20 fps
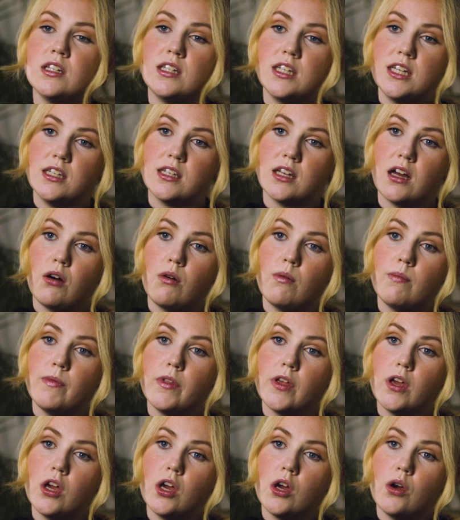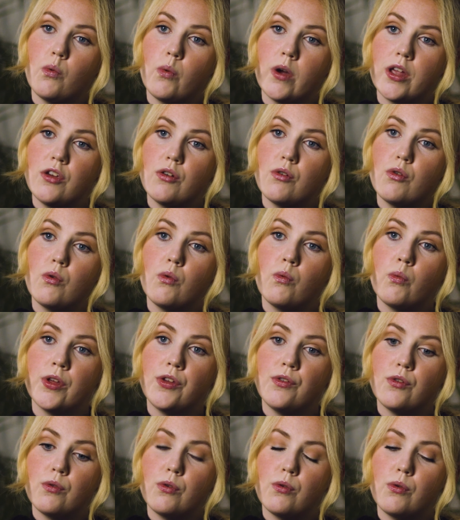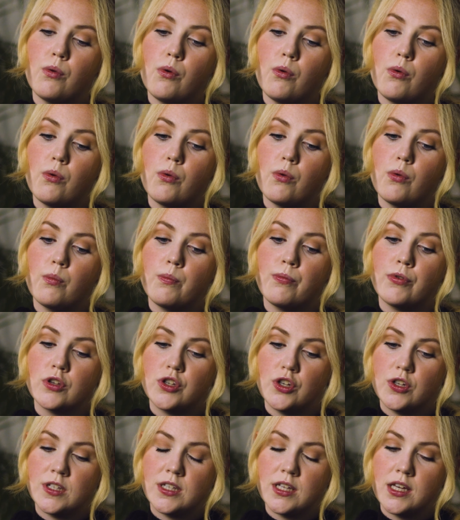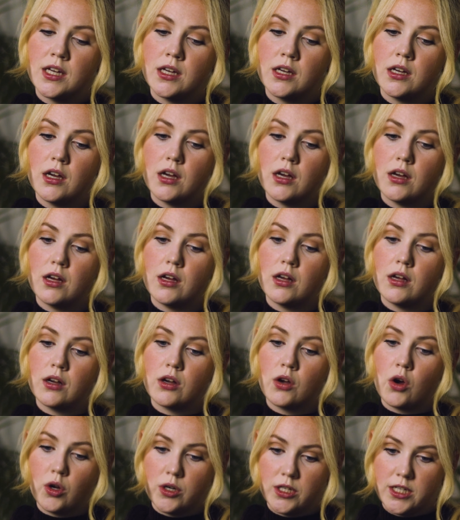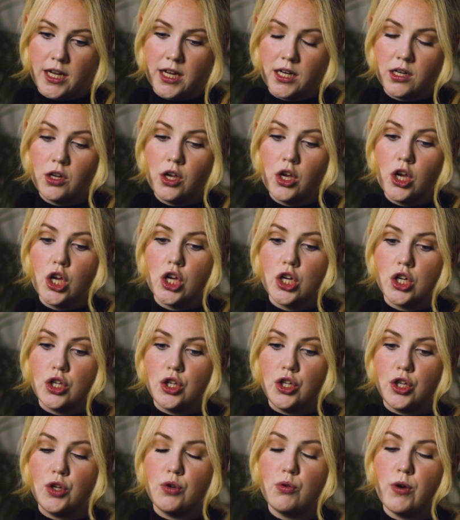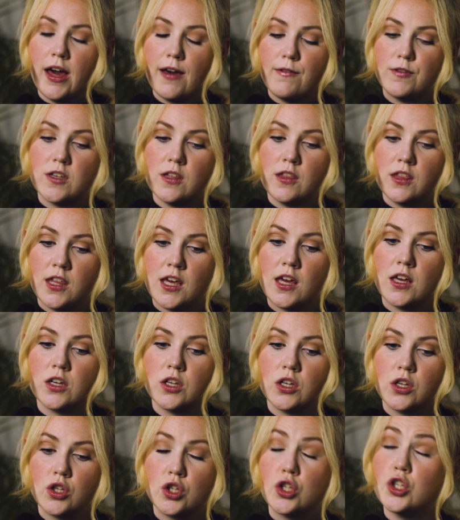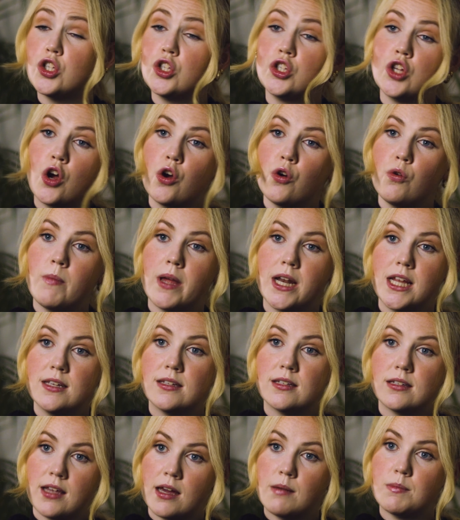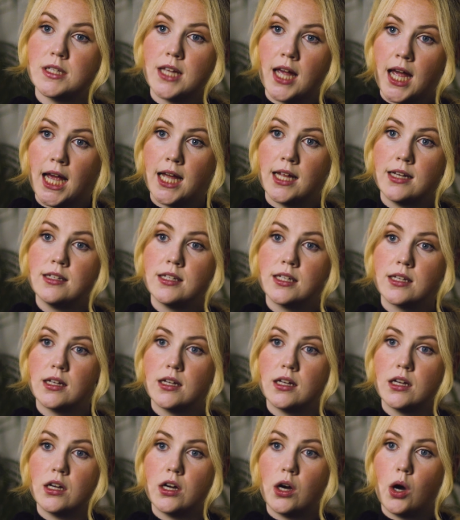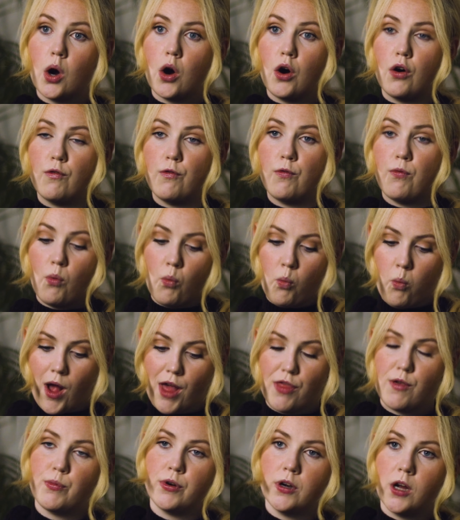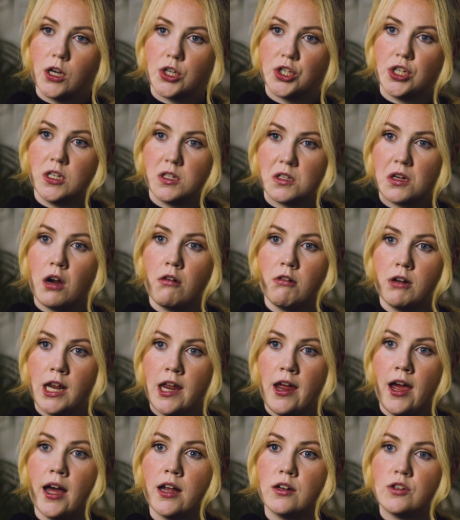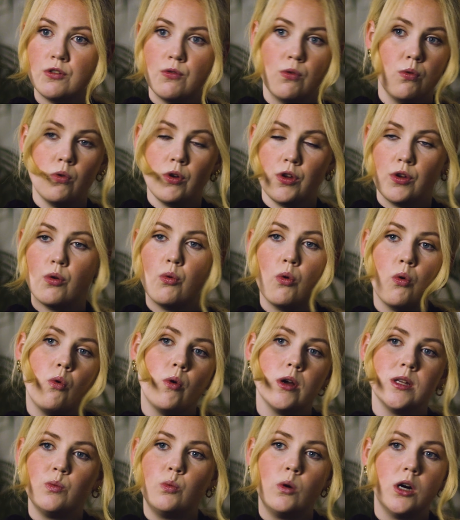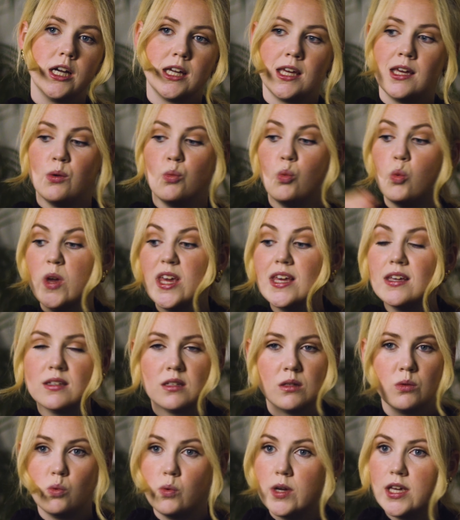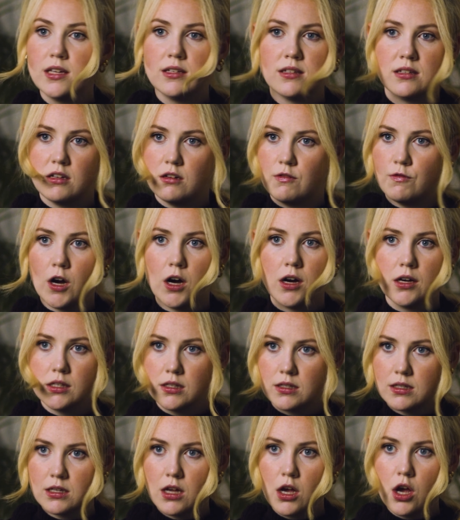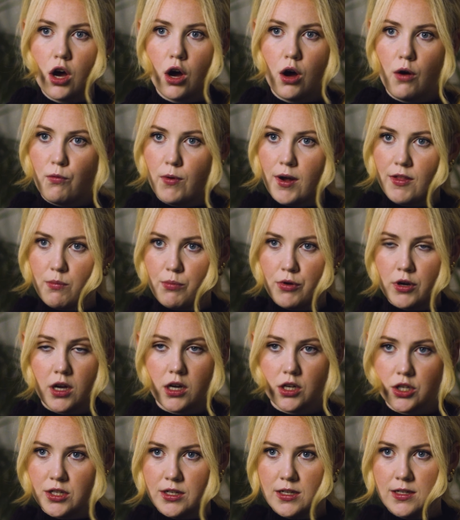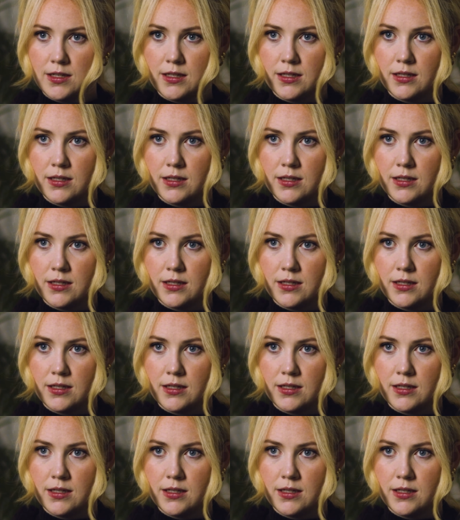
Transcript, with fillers: to detail. When you're producing content, you have to think so many steps ahead of where the production is currently at. You're always working weeks and weeks in advance of where the production